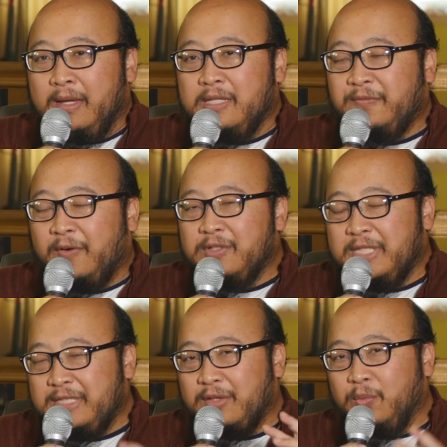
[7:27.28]
as far as
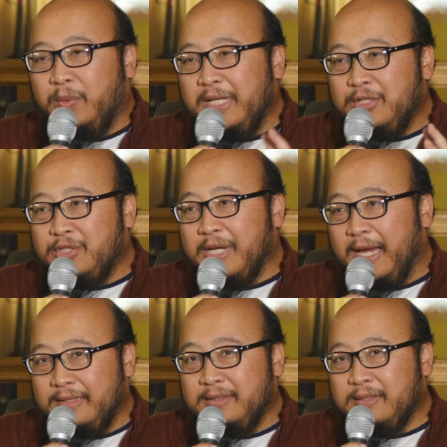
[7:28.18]
these 3
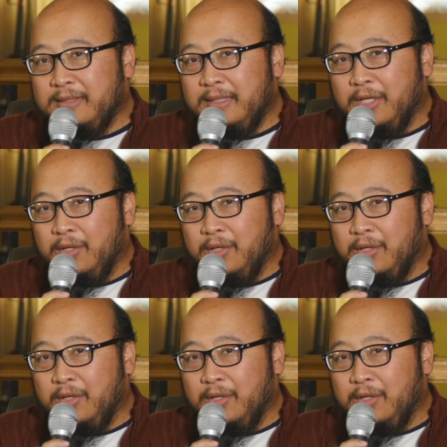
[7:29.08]
shots,